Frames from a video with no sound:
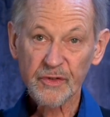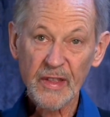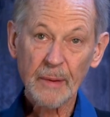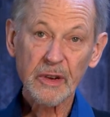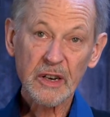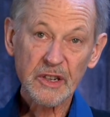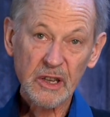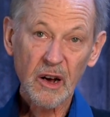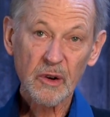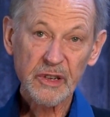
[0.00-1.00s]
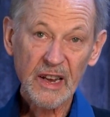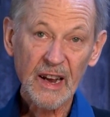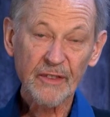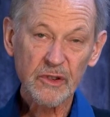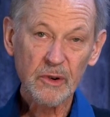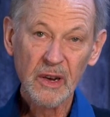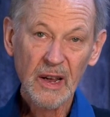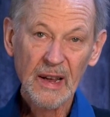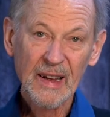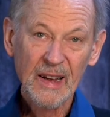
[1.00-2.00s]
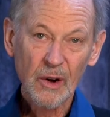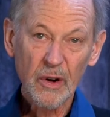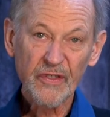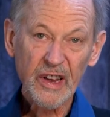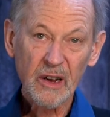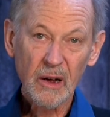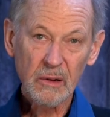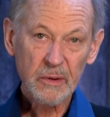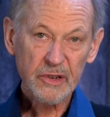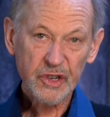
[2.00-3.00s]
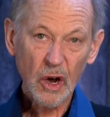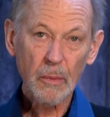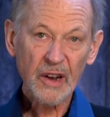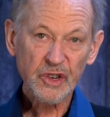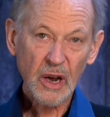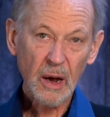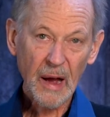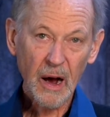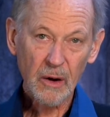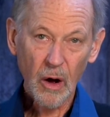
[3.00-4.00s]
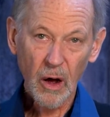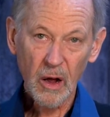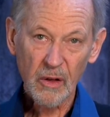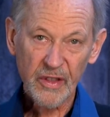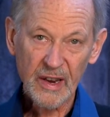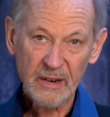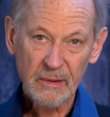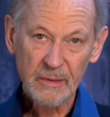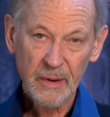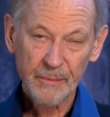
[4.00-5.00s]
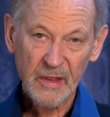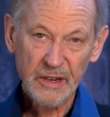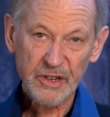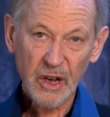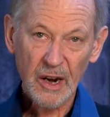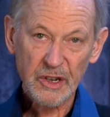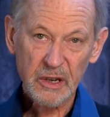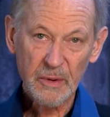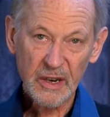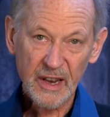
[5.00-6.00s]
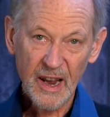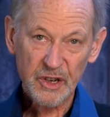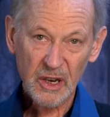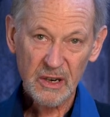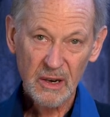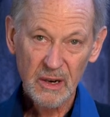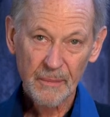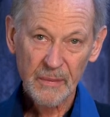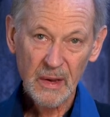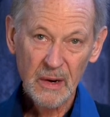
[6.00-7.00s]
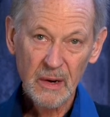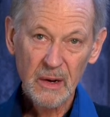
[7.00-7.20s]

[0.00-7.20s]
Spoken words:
Because for them to disclose, they'd have to reveal so much about all the dishonest communication